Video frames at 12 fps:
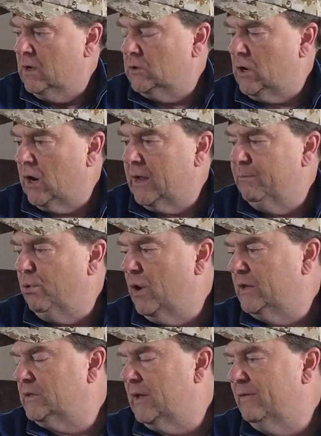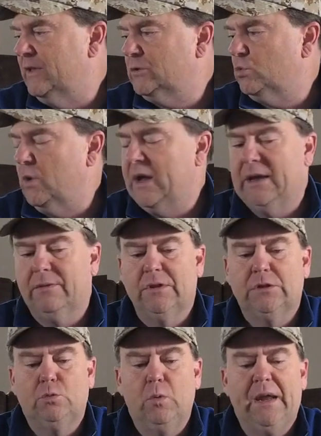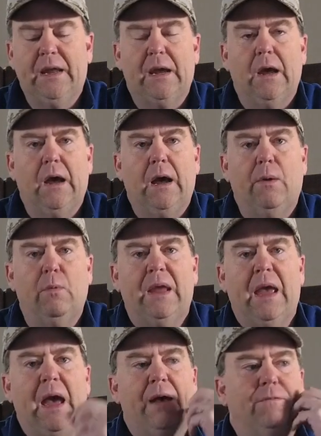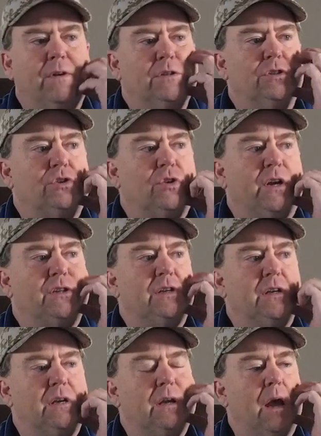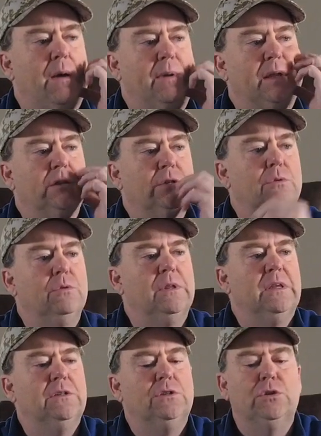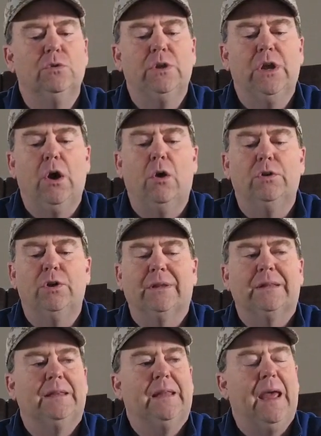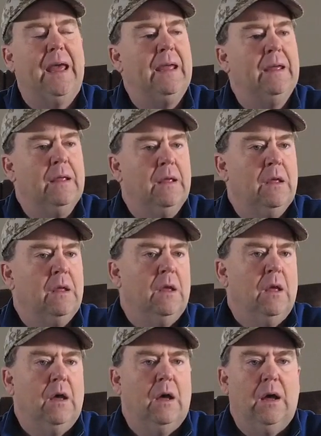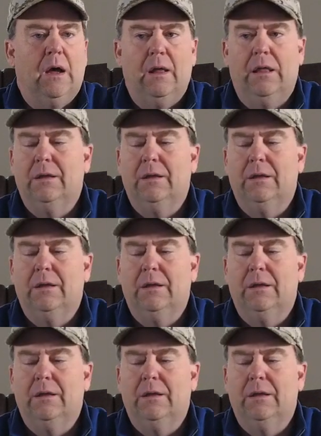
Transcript: talking points on this week. This week uh, we have construction coming to the studio during the day. Uh,